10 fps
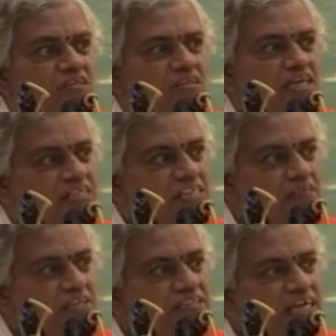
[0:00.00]
He has
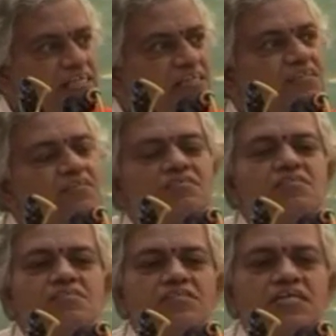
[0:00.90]
given 9
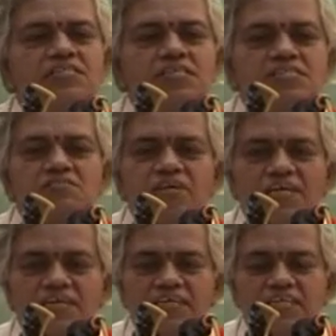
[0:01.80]
stanzas
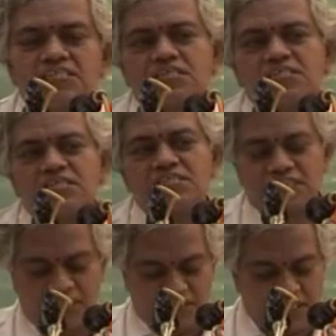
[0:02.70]
where he discusses
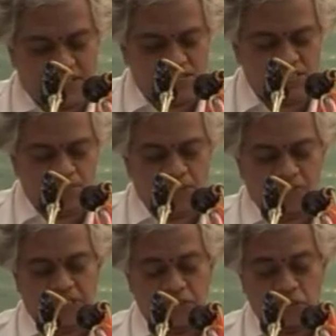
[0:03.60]
the concept
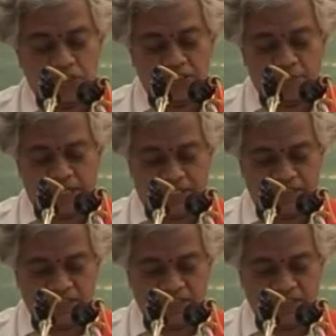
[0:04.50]
of controlling the mind.